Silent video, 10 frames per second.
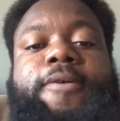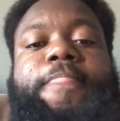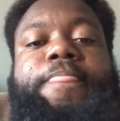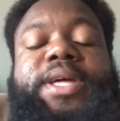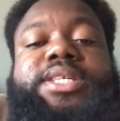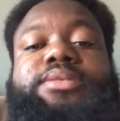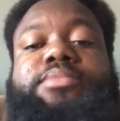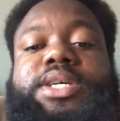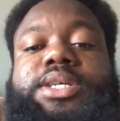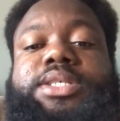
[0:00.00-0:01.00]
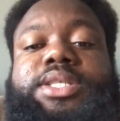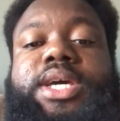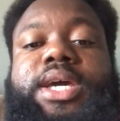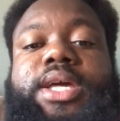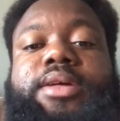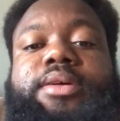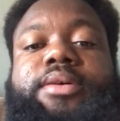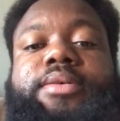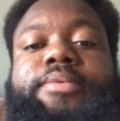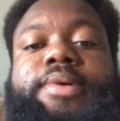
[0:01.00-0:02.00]
this means that
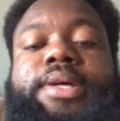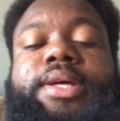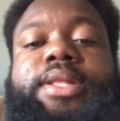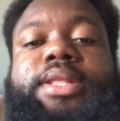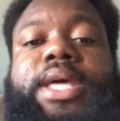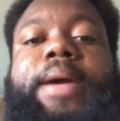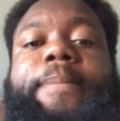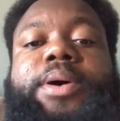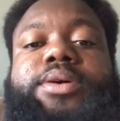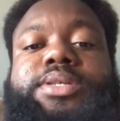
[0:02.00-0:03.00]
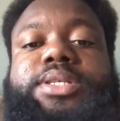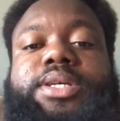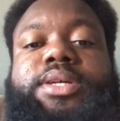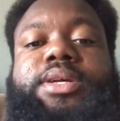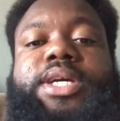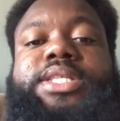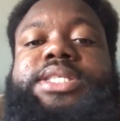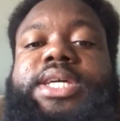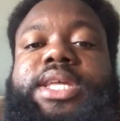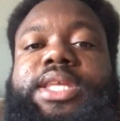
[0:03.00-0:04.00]
that person
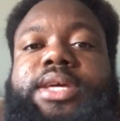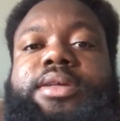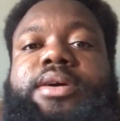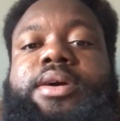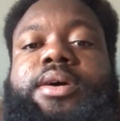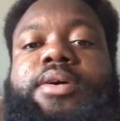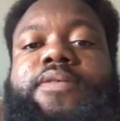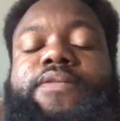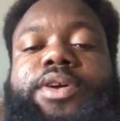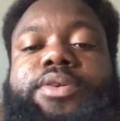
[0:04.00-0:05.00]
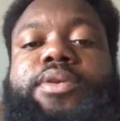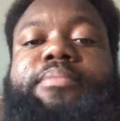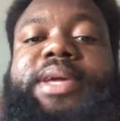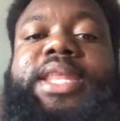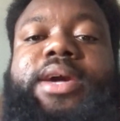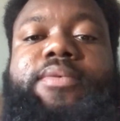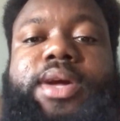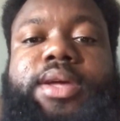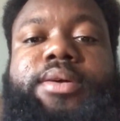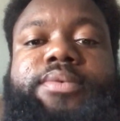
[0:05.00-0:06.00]
intended for you to be that
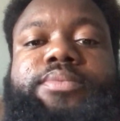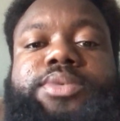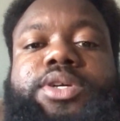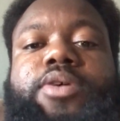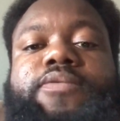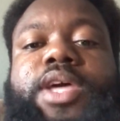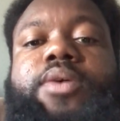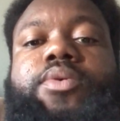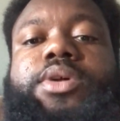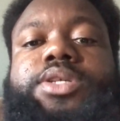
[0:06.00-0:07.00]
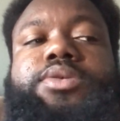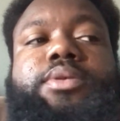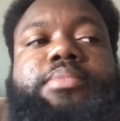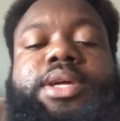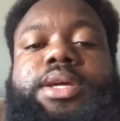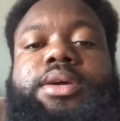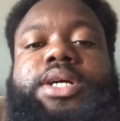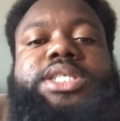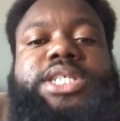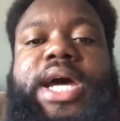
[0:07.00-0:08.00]
way. So if they wanted you to be a
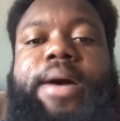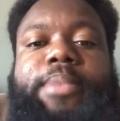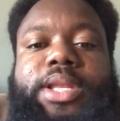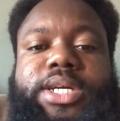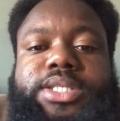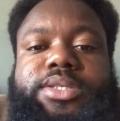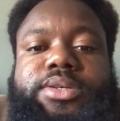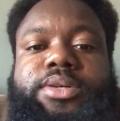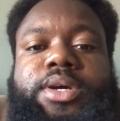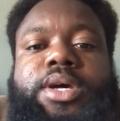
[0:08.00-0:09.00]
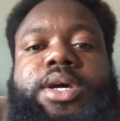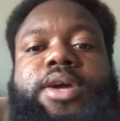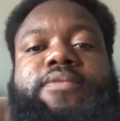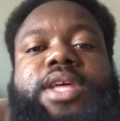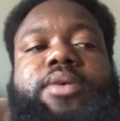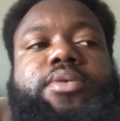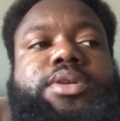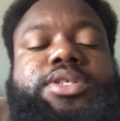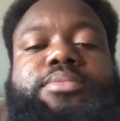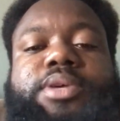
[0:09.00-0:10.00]
child molester, if they
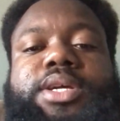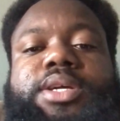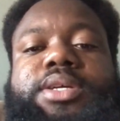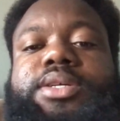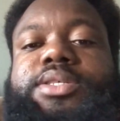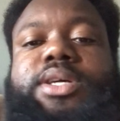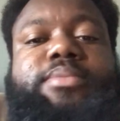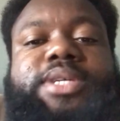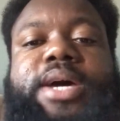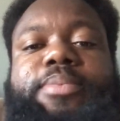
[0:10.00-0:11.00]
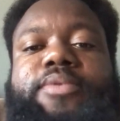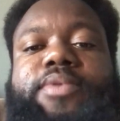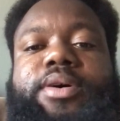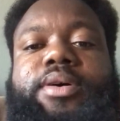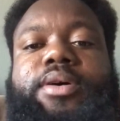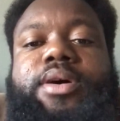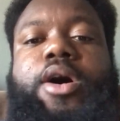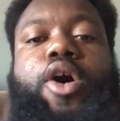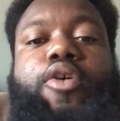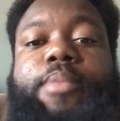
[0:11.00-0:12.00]
wanted you to be some type of a
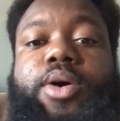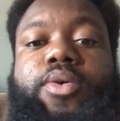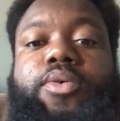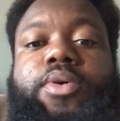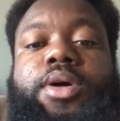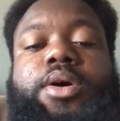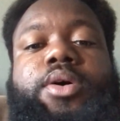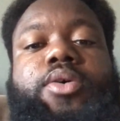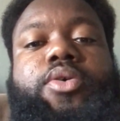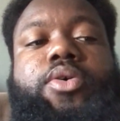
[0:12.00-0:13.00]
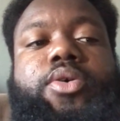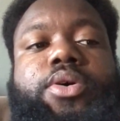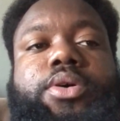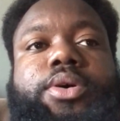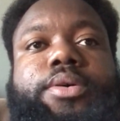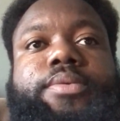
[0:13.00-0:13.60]
homo, or